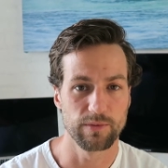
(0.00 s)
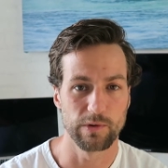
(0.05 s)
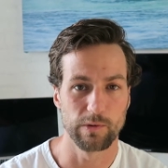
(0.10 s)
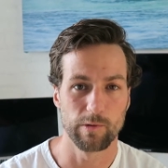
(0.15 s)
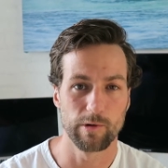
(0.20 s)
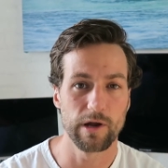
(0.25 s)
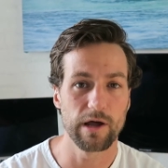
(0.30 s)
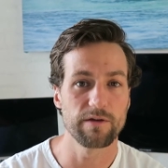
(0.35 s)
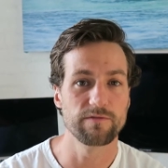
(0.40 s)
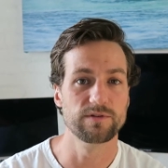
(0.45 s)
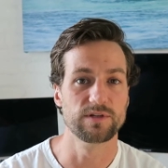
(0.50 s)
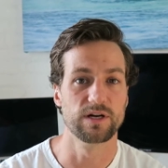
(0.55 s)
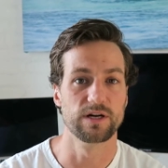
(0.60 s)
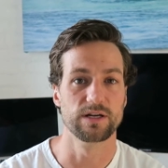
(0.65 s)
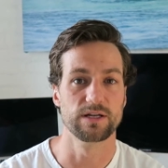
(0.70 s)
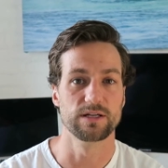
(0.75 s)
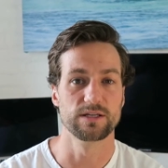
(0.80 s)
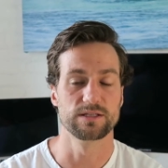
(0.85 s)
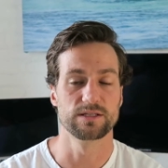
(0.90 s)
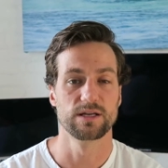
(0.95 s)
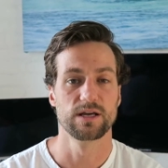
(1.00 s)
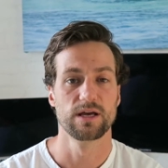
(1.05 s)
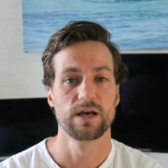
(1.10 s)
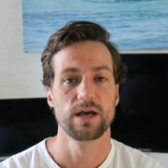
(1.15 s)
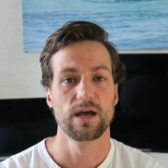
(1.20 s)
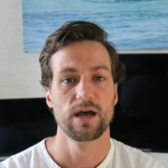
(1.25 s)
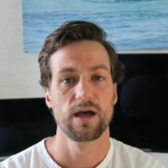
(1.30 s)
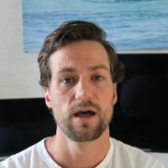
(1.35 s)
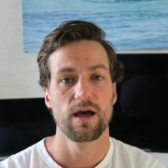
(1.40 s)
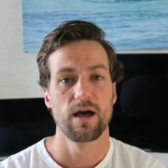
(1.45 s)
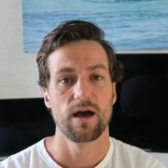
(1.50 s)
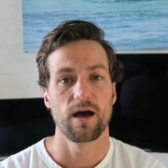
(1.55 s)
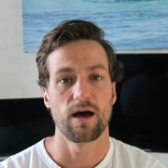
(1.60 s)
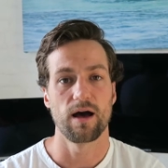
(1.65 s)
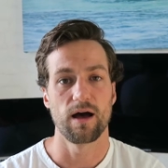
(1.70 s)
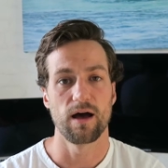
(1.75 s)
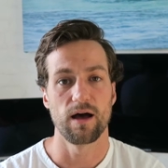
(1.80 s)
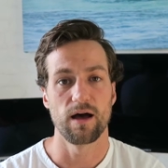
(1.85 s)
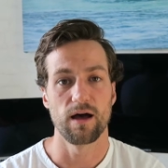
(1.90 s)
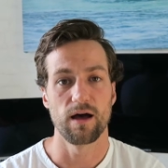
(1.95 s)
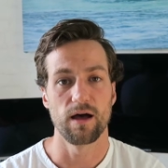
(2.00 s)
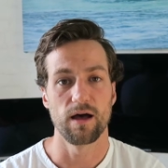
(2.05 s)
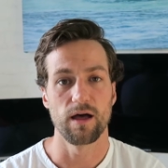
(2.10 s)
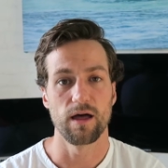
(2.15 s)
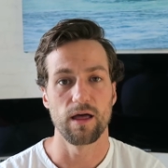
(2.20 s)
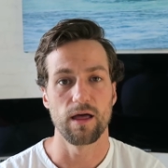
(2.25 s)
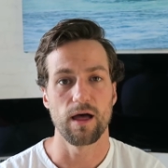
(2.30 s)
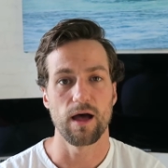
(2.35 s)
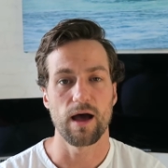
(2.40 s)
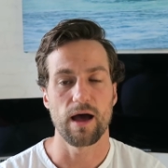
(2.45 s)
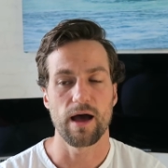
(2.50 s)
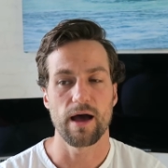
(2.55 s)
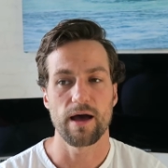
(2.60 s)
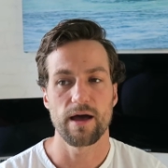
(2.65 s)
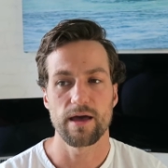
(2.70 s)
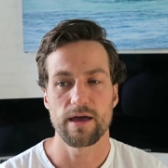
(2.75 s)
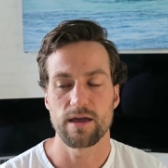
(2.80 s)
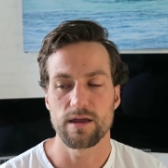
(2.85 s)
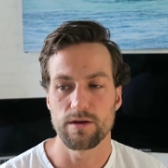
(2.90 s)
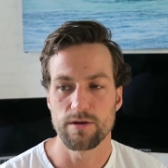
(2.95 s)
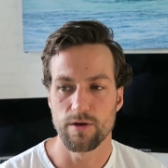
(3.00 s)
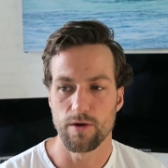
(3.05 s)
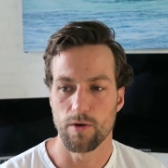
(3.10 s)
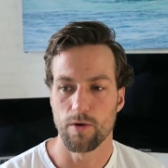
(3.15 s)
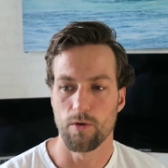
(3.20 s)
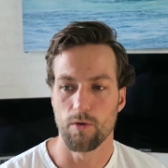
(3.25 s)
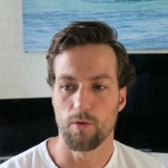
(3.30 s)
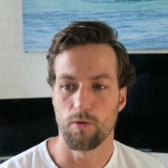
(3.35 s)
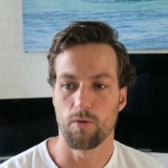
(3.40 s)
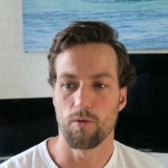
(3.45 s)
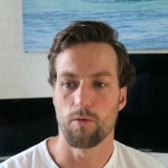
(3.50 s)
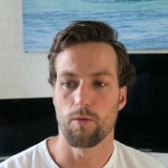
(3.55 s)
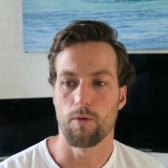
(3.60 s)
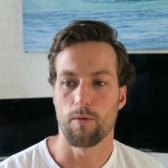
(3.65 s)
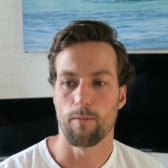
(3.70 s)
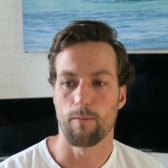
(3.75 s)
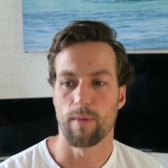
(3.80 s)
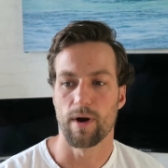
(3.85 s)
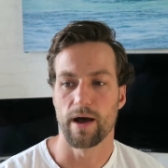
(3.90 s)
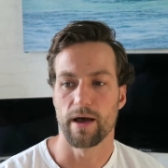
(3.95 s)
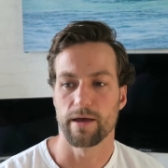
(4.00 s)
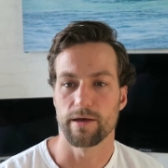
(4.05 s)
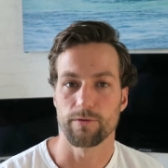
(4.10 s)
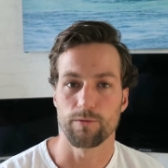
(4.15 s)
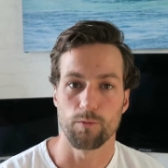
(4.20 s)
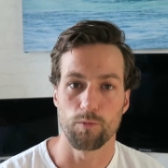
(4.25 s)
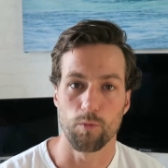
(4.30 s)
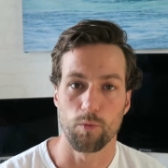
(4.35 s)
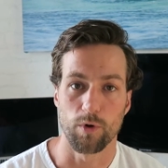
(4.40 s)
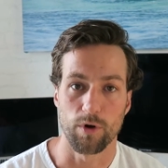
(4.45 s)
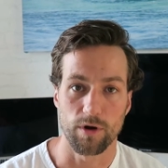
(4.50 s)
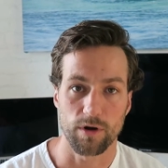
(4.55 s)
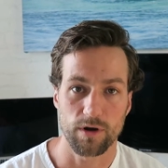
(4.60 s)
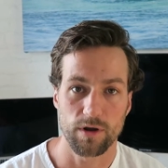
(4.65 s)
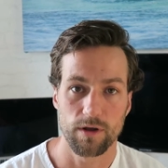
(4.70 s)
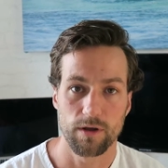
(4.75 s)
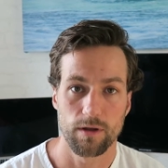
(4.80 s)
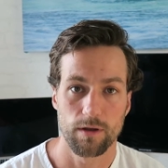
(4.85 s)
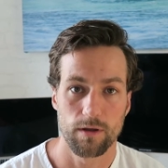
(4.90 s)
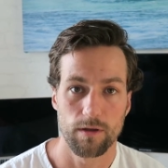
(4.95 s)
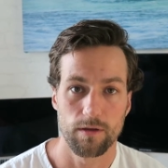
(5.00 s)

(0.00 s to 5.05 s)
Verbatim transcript: But what I've done is uh, I know my work